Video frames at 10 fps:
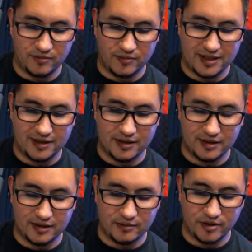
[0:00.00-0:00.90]
Why is it
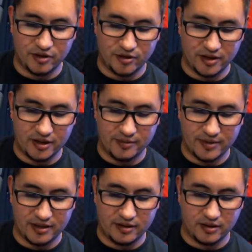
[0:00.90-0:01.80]
restricting the
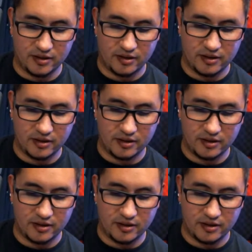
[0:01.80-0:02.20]
message?